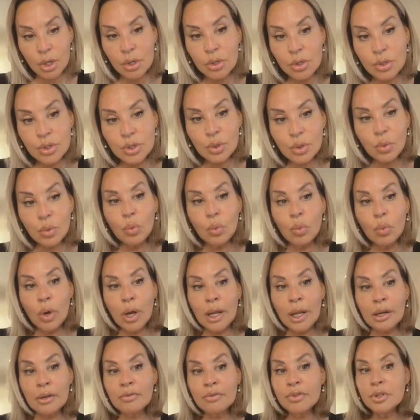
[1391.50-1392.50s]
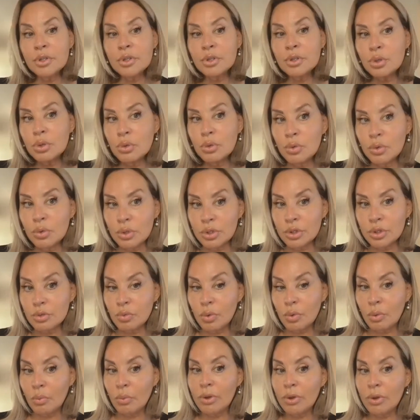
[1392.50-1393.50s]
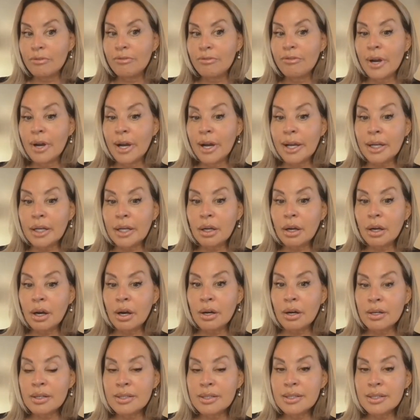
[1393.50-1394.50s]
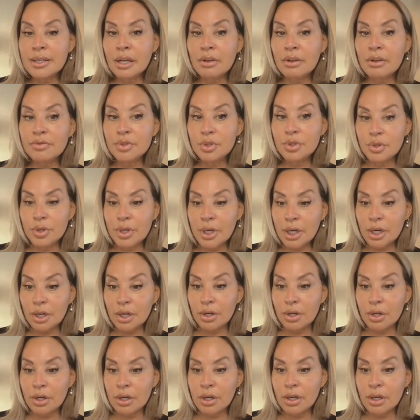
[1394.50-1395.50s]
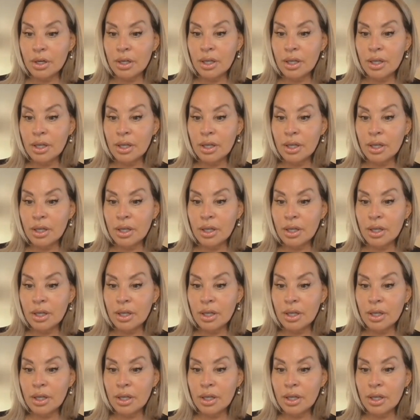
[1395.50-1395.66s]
So one of the tools when we find ourselves triggered